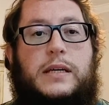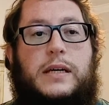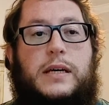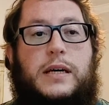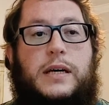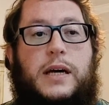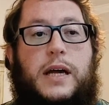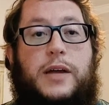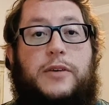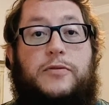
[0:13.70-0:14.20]

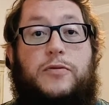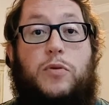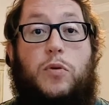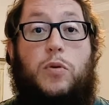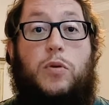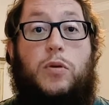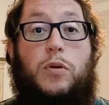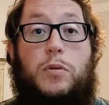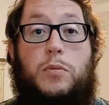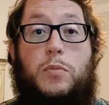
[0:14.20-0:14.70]
uh, and
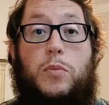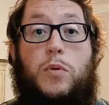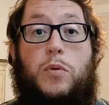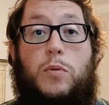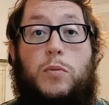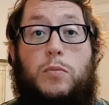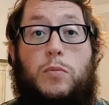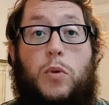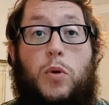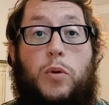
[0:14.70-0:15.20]
for mo
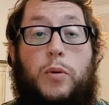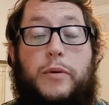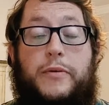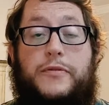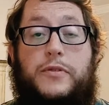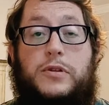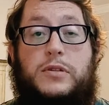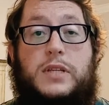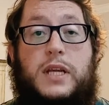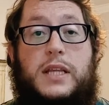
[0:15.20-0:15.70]
more
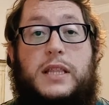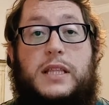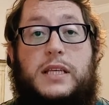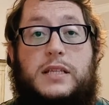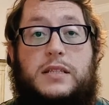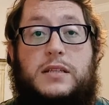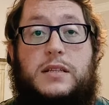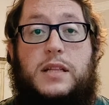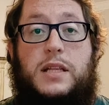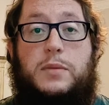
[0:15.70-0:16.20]
reviews like
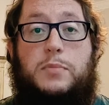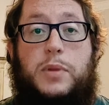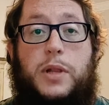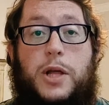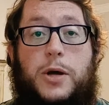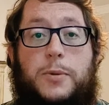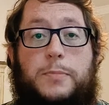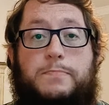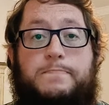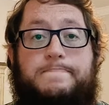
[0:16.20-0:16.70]
this, click
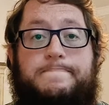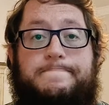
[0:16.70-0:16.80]
below.